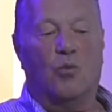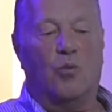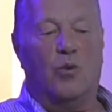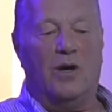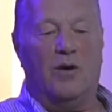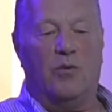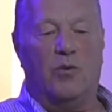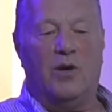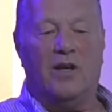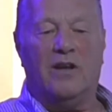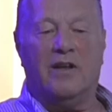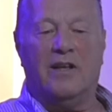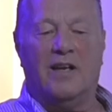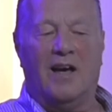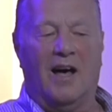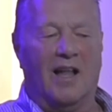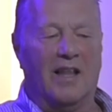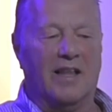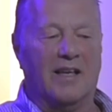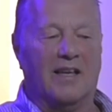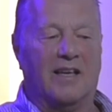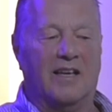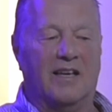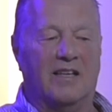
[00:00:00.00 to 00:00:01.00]
Where the
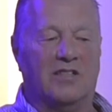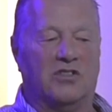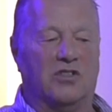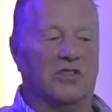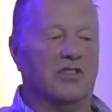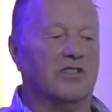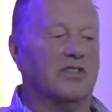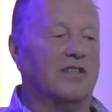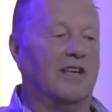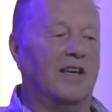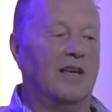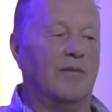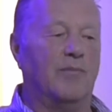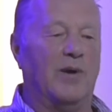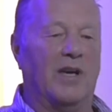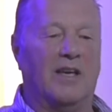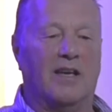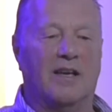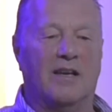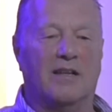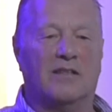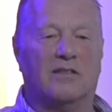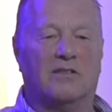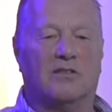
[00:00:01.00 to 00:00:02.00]
allegations came
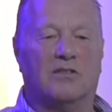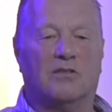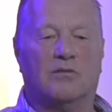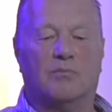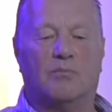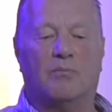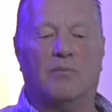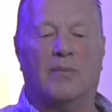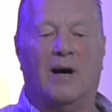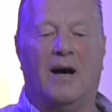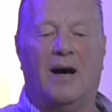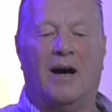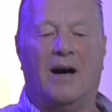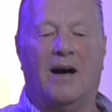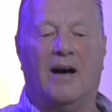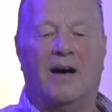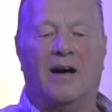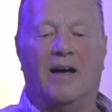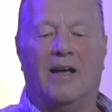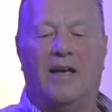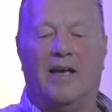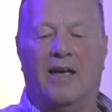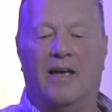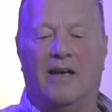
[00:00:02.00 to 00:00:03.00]
against
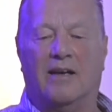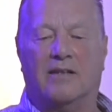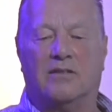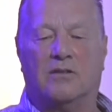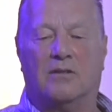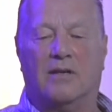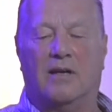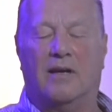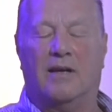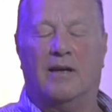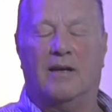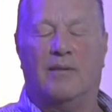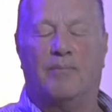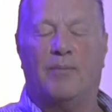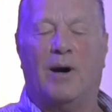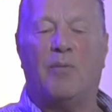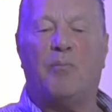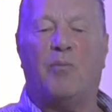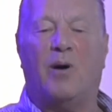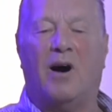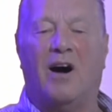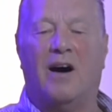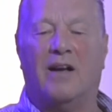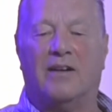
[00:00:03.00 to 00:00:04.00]
my
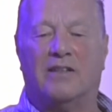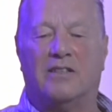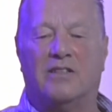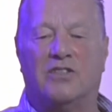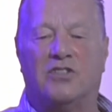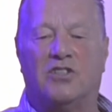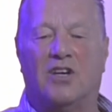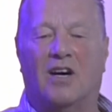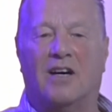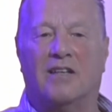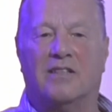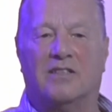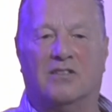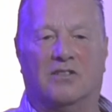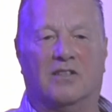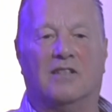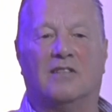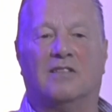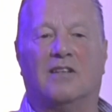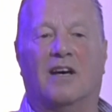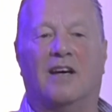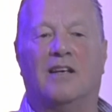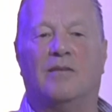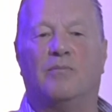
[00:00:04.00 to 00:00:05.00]
partner Janice
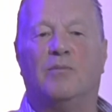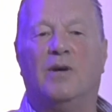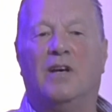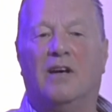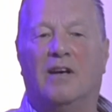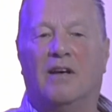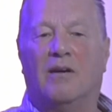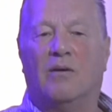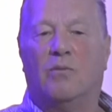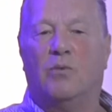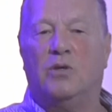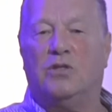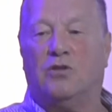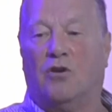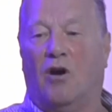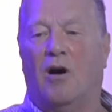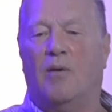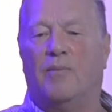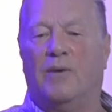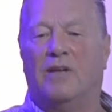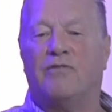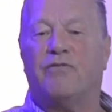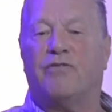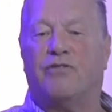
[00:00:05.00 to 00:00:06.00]
at the time, was
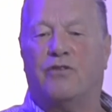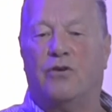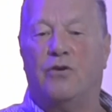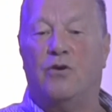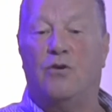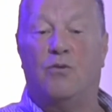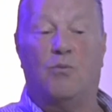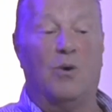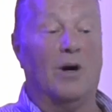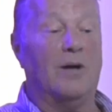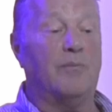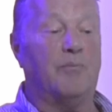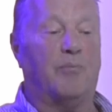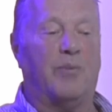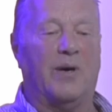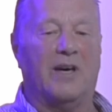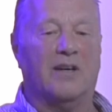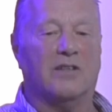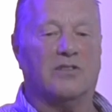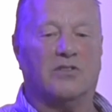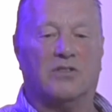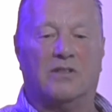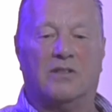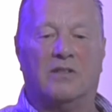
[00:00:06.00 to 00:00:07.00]
coming through one
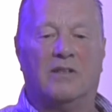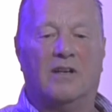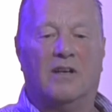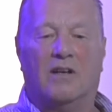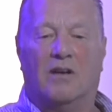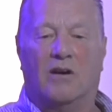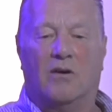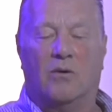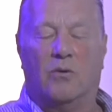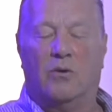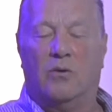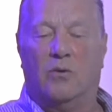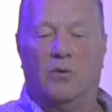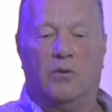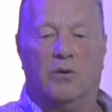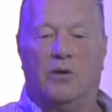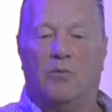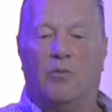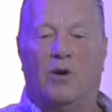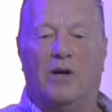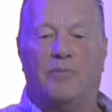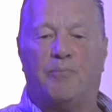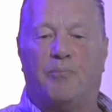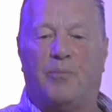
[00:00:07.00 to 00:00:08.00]
person. Well,
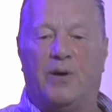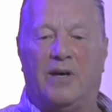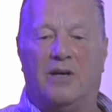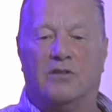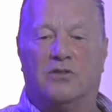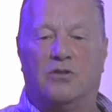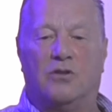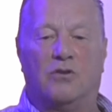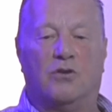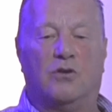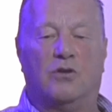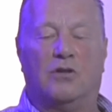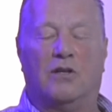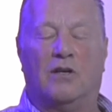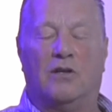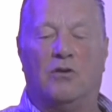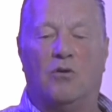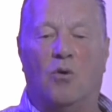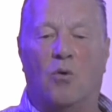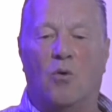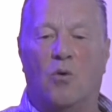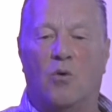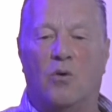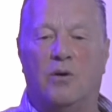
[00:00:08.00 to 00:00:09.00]
only one person could have
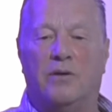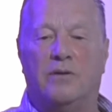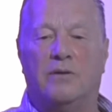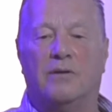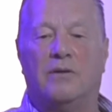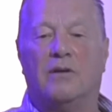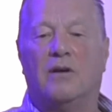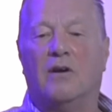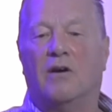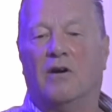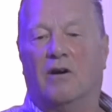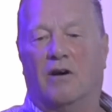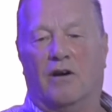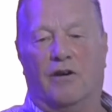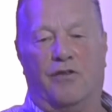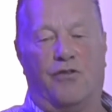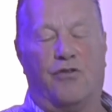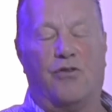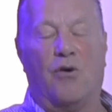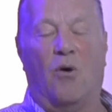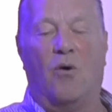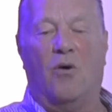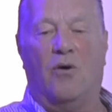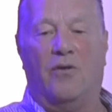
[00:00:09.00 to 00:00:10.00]
known or
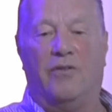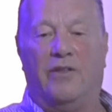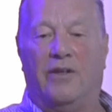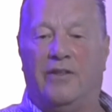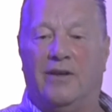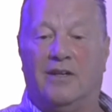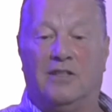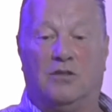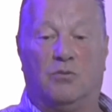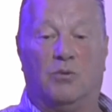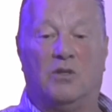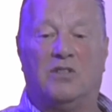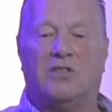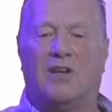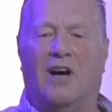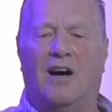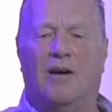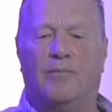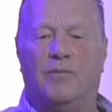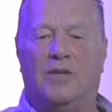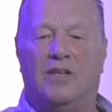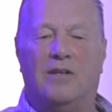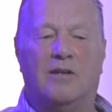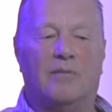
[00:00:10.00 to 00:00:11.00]
thought that this was
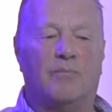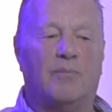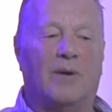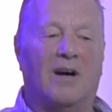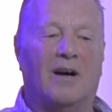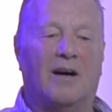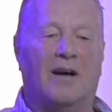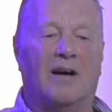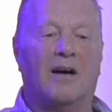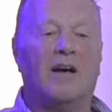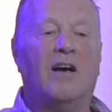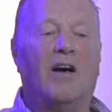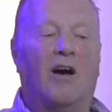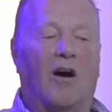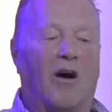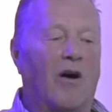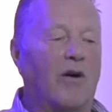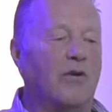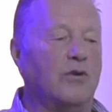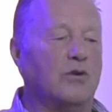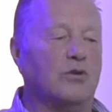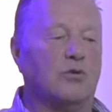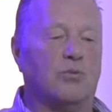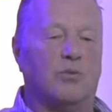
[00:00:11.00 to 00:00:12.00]
happening in my
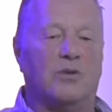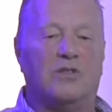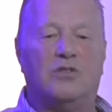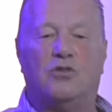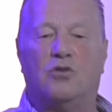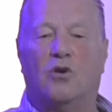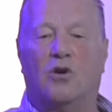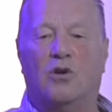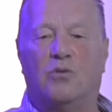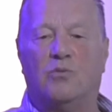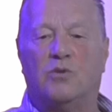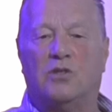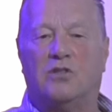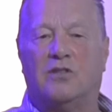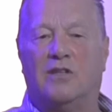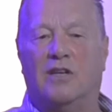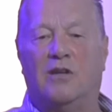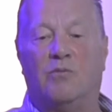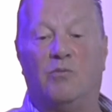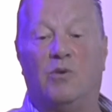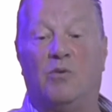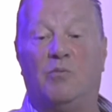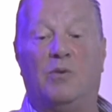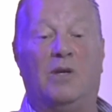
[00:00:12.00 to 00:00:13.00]
house when John was
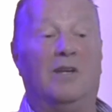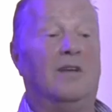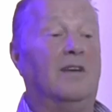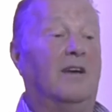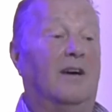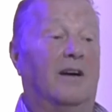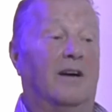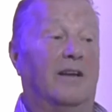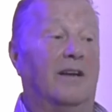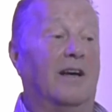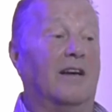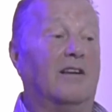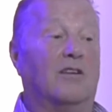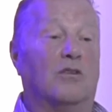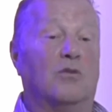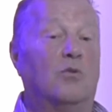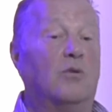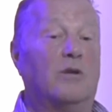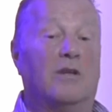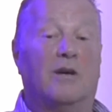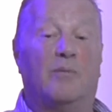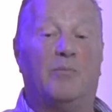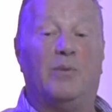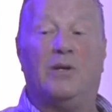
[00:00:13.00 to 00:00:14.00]
staying with me, and that could
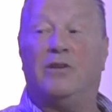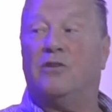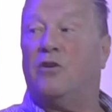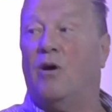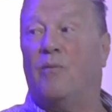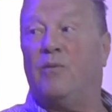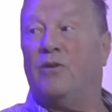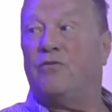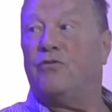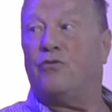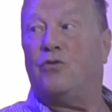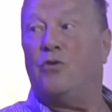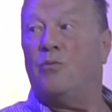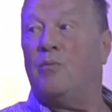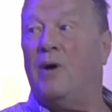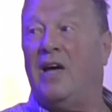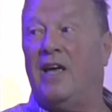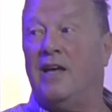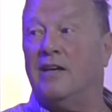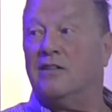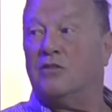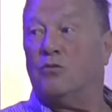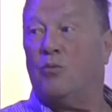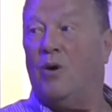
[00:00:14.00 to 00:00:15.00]
only have been coming through
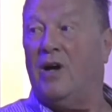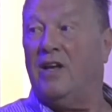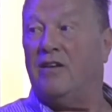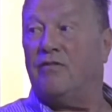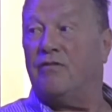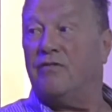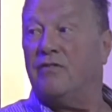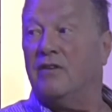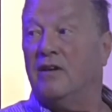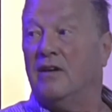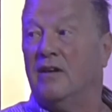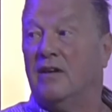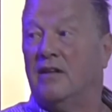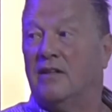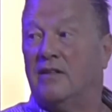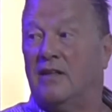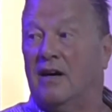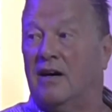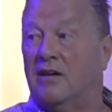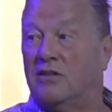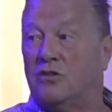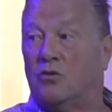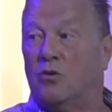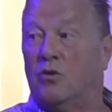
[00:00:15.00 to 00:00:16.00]
my ex-wife.
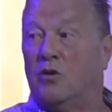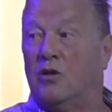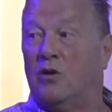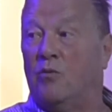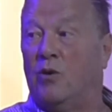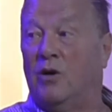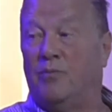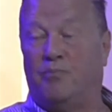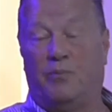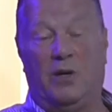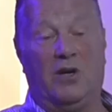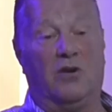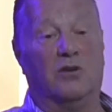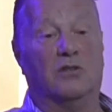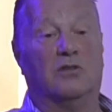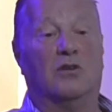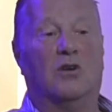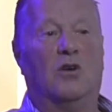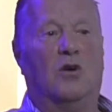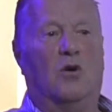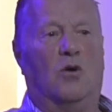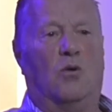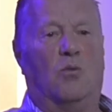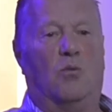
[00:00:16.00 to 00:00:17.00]
That is only one,
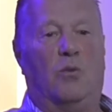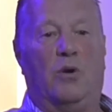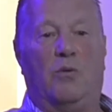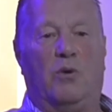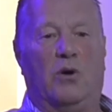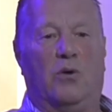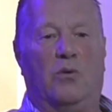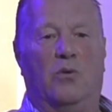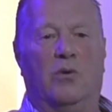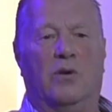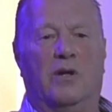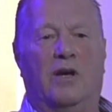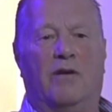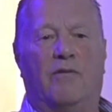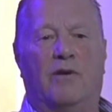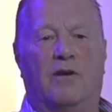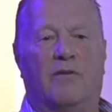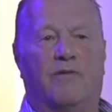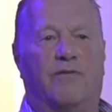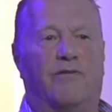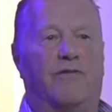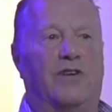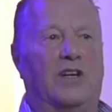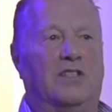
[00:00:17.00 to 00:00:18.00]
because we were only
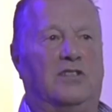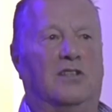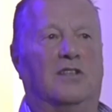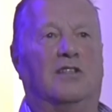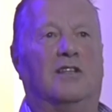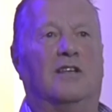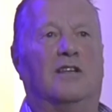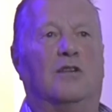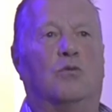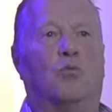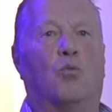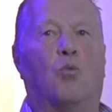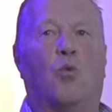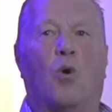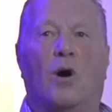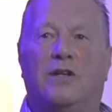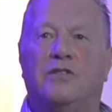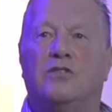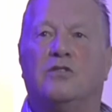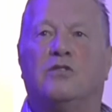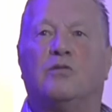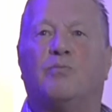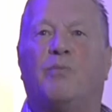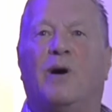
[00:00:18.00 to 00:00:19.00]
ever visited
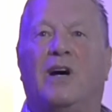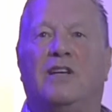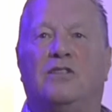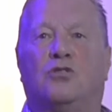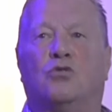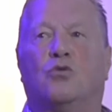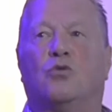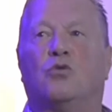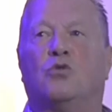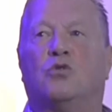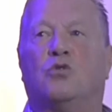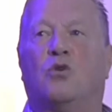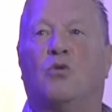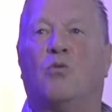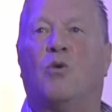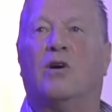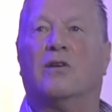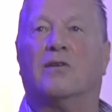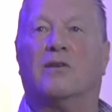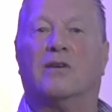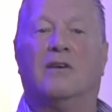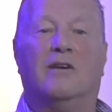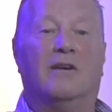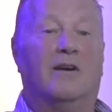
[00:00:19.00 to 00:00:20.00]
once by social
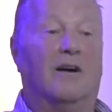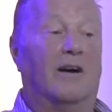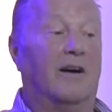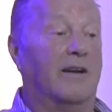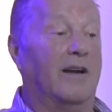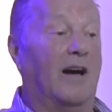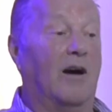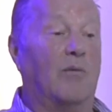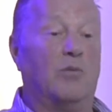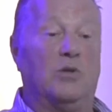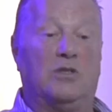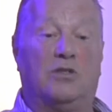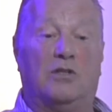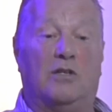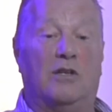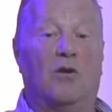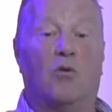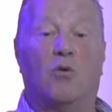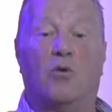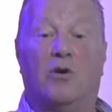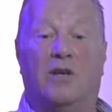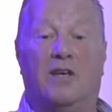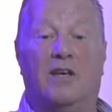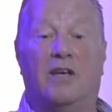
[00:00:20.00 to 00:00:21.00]
work, and that was
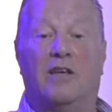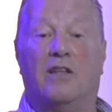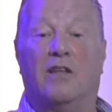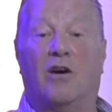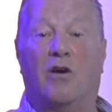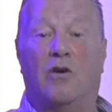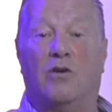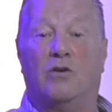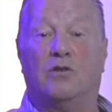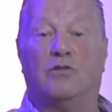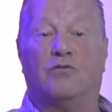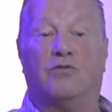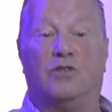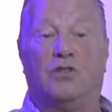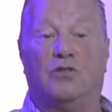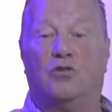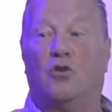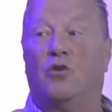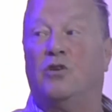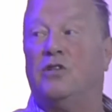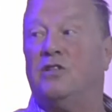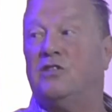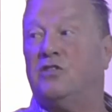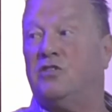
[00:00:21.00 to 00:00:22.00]
to okay the house for
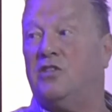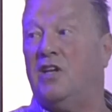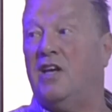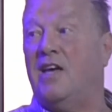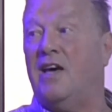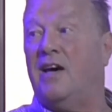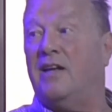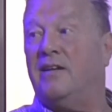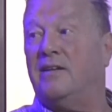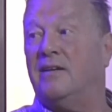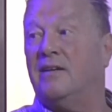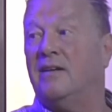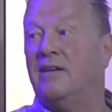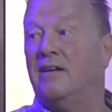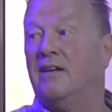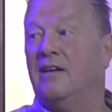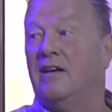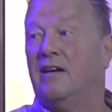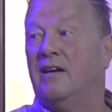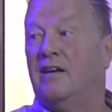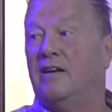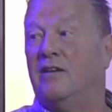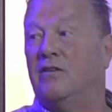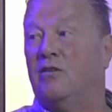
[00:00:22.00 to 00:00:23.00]
John to stay in.
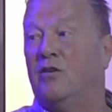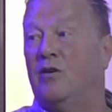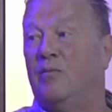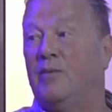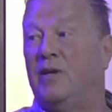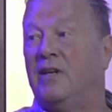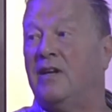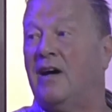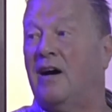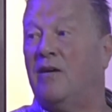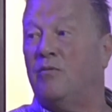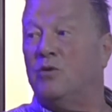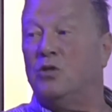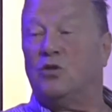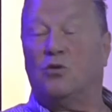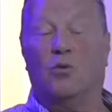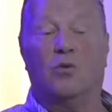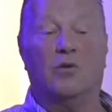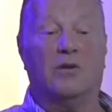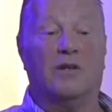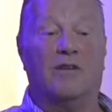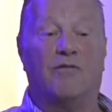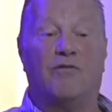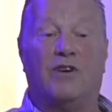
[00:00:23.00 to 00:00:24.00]
That was
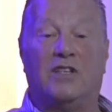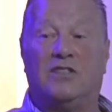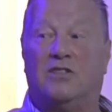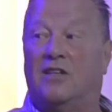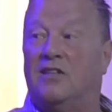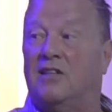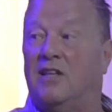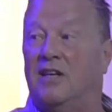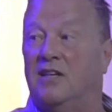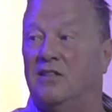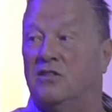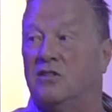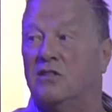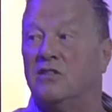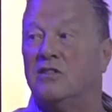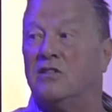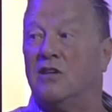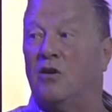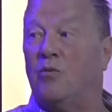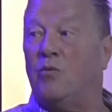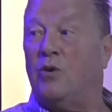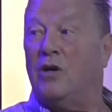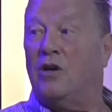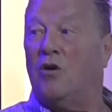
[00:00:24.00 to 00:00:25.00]
only
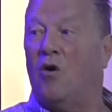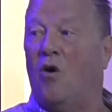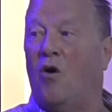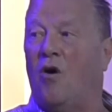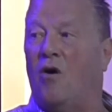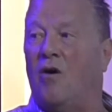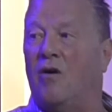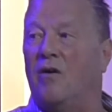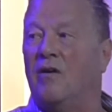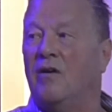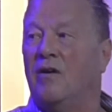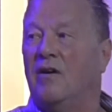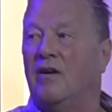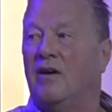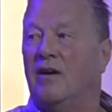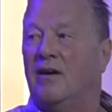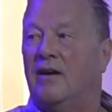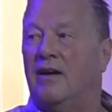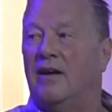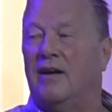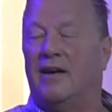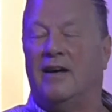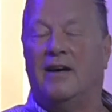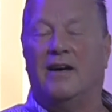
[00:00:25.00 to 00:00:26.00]
visitations that we got
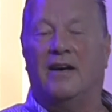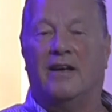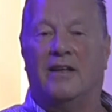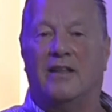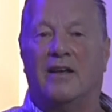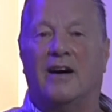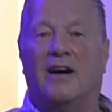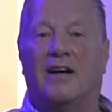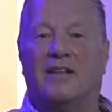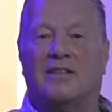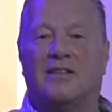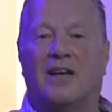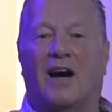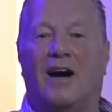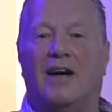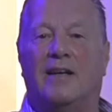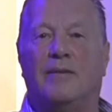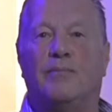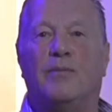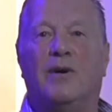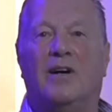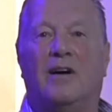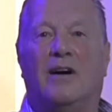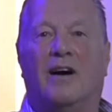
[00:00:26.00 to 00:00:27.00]
at that
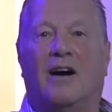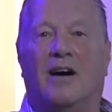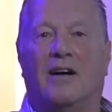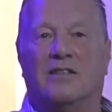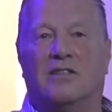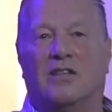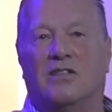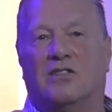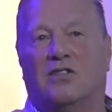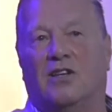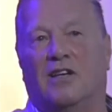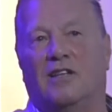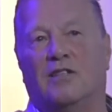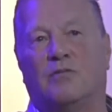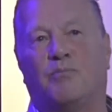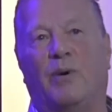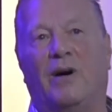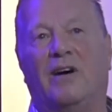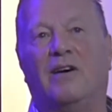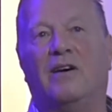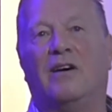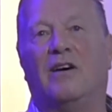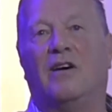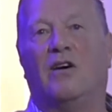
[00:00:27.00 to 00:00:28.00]
time, as I says.
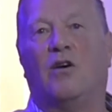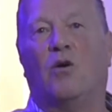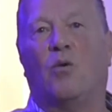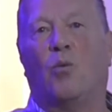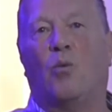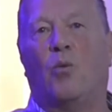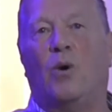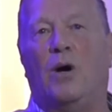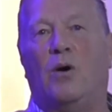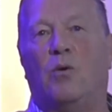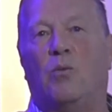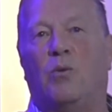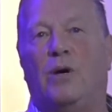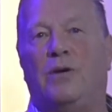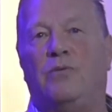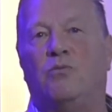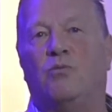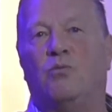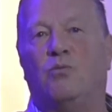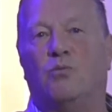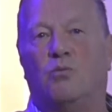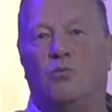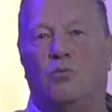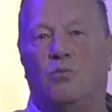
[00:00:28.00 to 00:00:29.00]
But
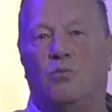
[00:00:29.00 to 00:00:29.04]
when